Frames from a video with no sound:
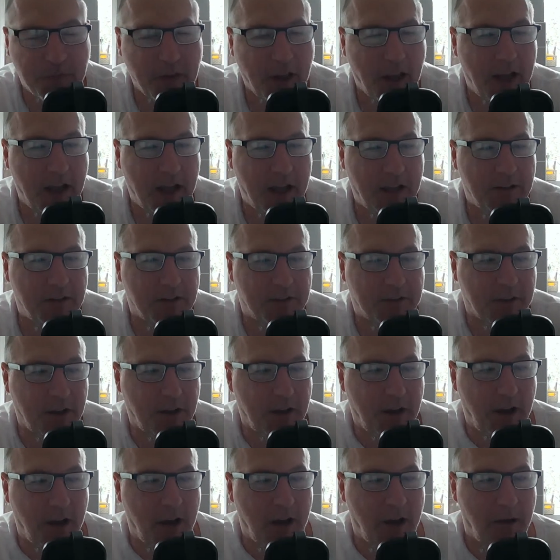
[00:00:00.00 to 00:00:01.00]
And
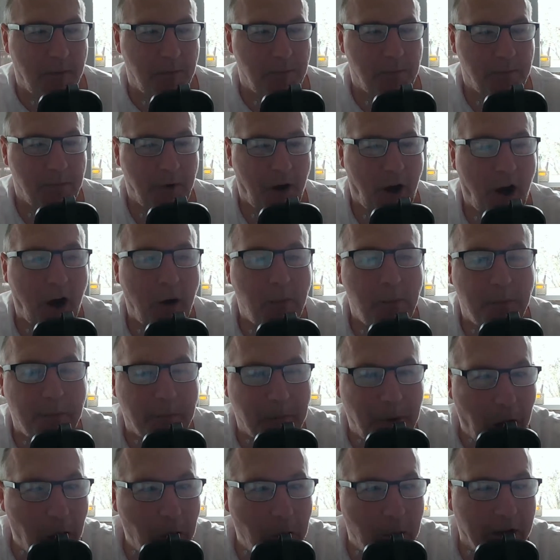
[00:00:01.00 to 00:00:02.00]

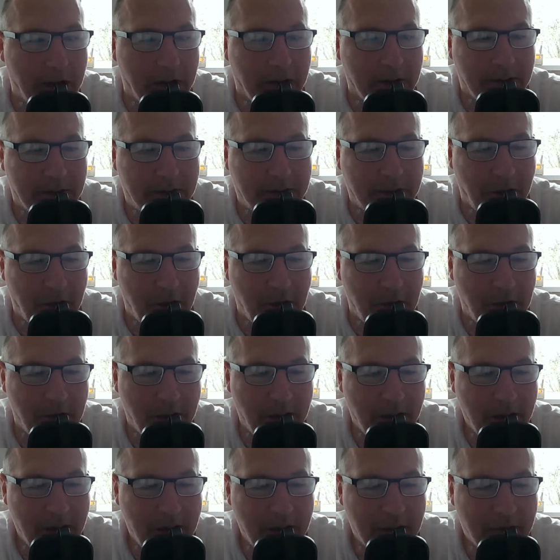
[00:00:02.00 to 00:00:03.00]
I'm going. So
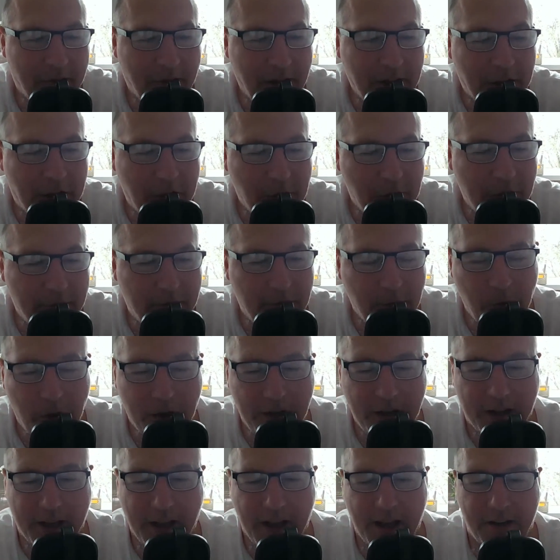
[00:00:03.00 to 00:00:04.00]
thank you,
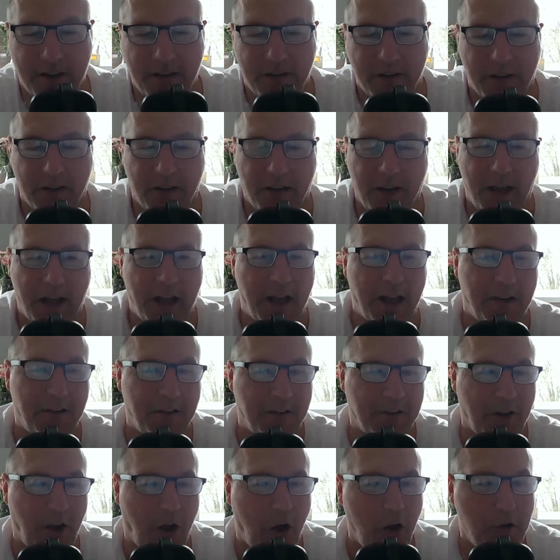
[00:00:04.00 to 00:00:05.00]
everyone, again.
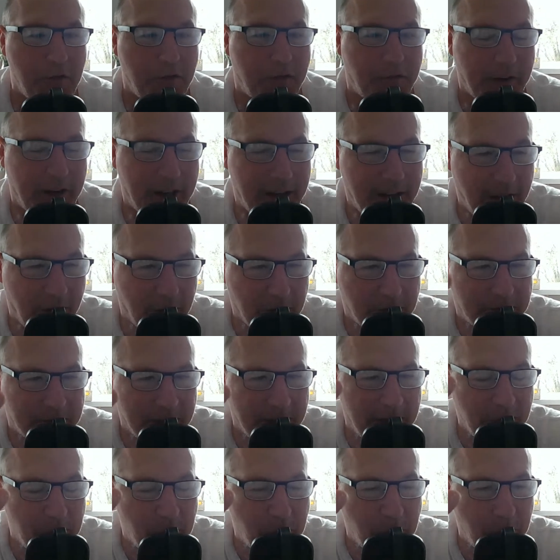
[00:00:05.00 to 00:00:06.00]
And hopefully I'll
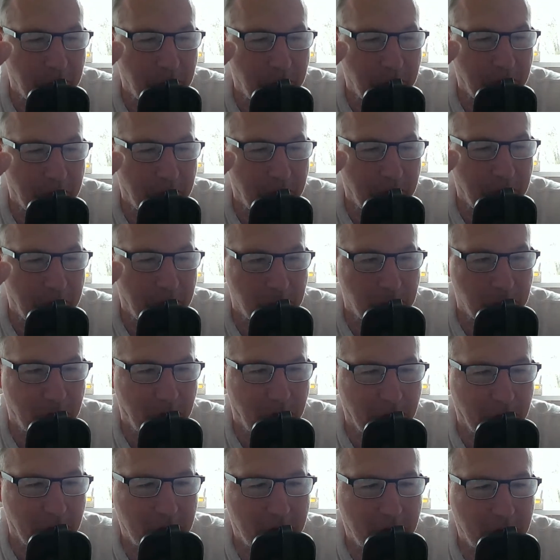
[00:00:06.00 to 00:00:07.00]
see you all on the next
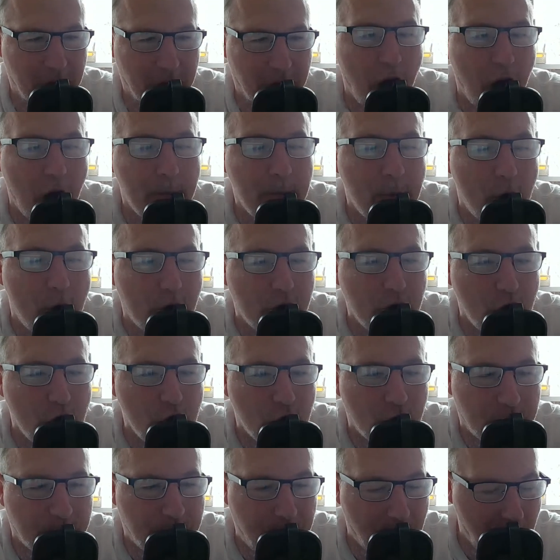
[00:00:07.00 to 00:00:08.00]
one. Come on,
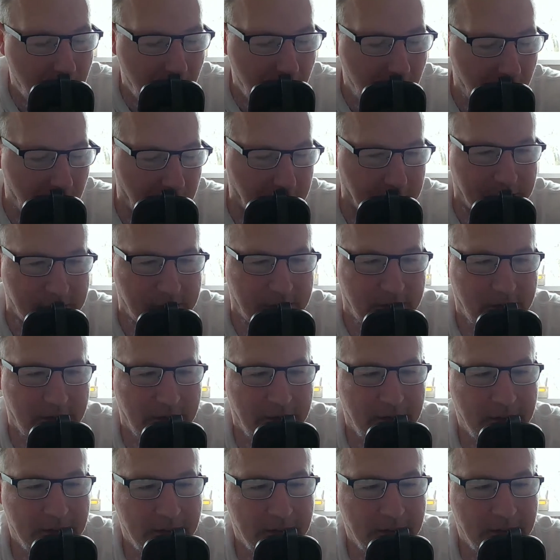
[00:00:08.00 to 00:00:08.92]
you Spurs.